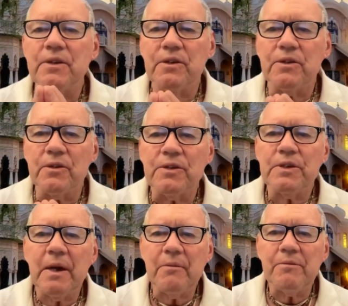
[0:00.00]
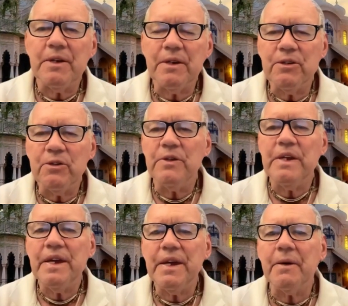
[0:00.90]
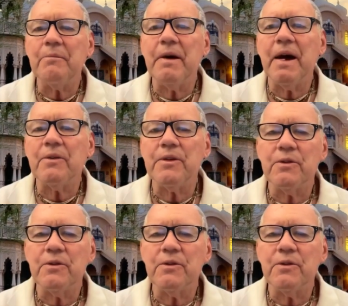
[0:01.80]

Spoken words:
there's something unique about you.